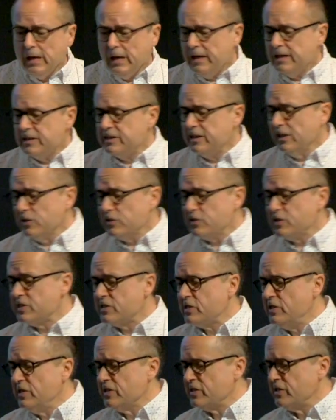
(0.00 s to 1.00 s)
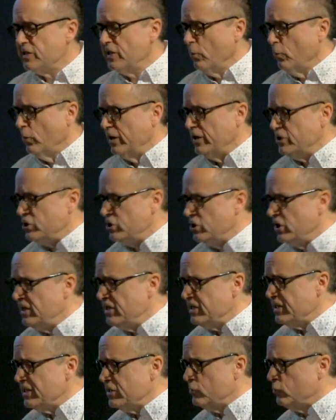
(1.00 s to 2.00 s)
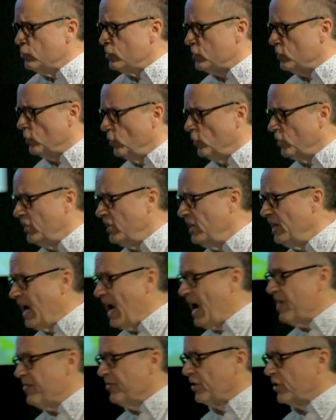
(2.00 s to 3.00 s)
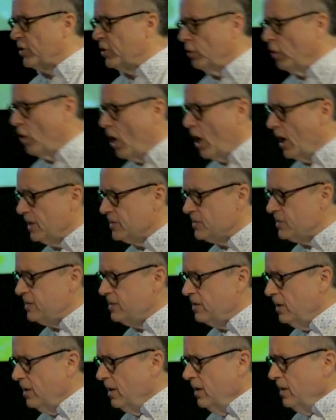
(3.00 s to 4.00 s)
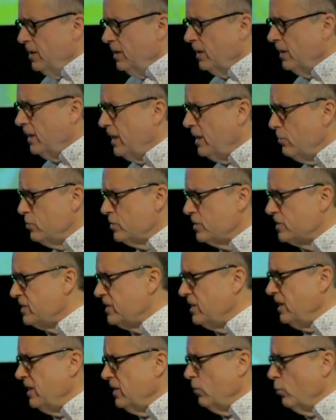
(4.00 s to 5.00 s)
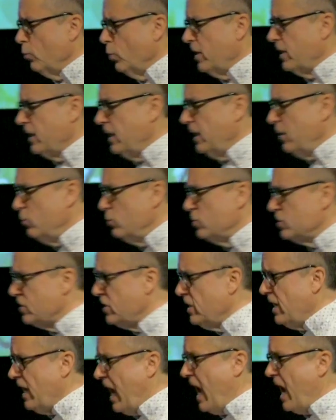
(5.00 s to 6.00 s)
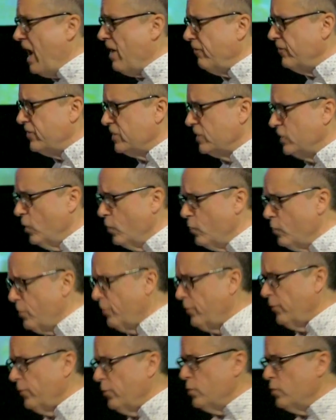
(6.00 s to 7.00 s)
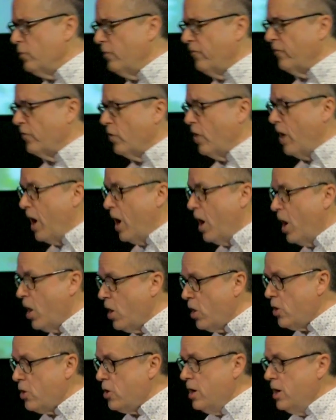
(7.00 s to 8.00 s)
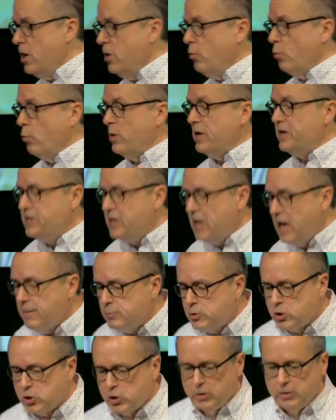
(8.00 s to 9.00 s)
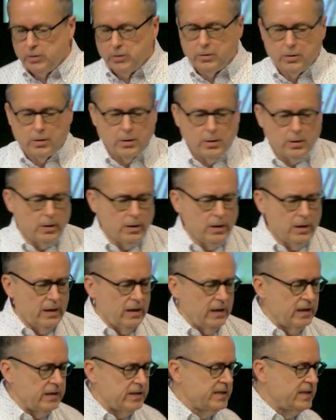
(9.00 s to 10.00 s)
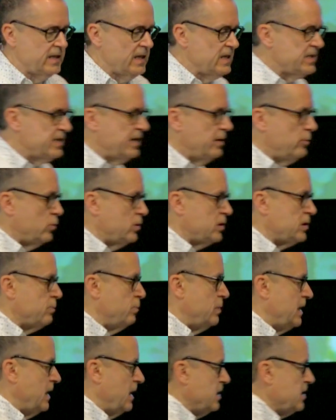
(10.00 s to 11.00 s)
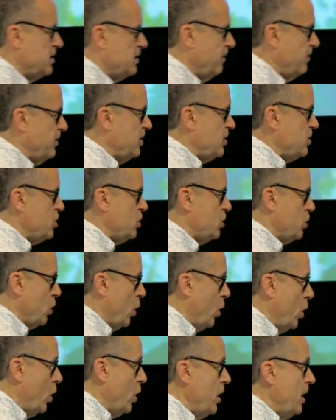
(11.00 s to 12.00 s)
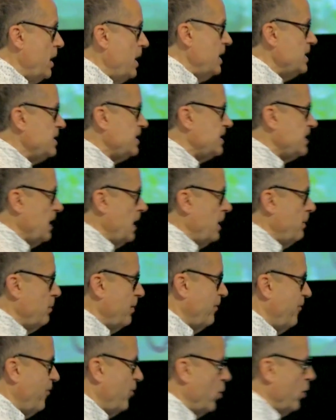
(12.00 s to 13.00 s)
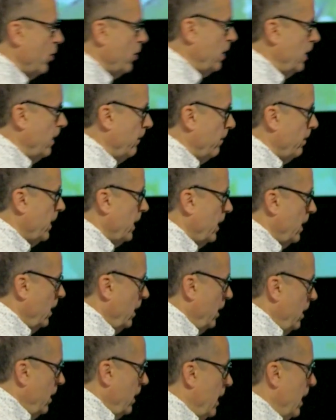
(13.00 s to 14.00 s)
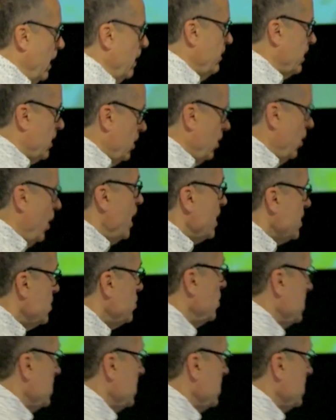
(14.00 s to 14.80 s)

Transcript: It tells us this, that when Jesus was looking at the cross, and He was seeing what He was going to have to go through for our redemption, it says that was because of the joy set before Him. Now, the cross